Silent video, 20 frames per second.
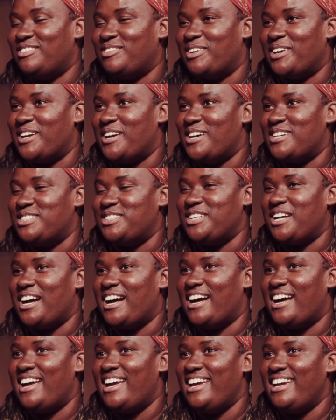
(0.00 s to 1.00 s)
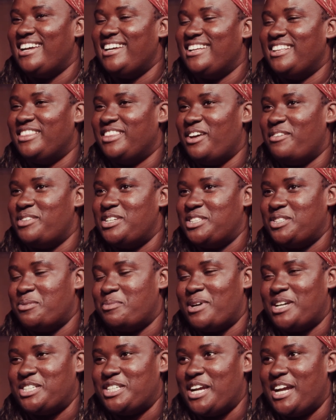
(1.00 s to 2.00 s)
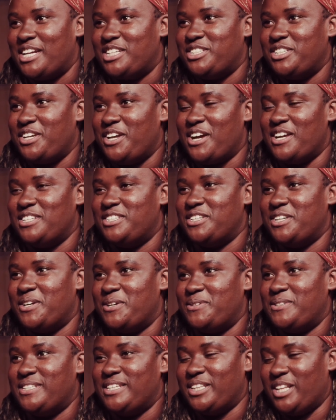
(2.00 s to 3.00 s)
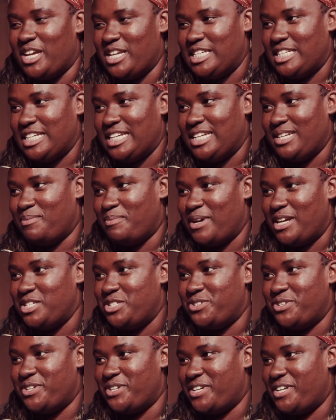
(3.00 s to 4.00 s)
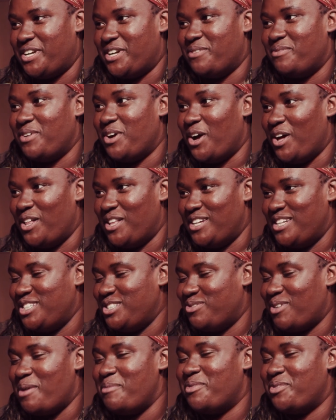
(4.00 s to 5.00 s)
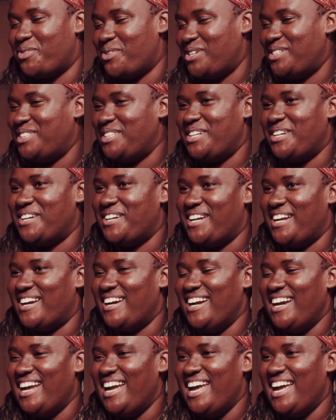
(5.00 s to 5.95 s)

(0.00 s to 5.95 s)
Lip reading: my gosh, I love it so much. I actually got to go to London my junior year of college, right before senior year,